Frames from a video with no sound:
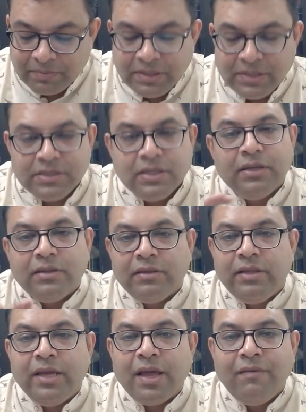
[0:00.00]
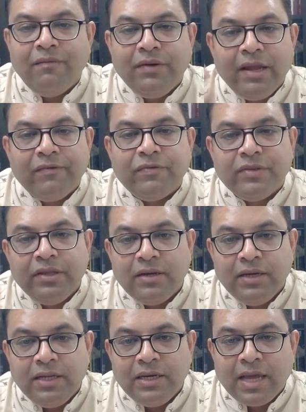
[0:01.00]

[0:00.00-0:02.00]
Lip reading: That means they have left their lay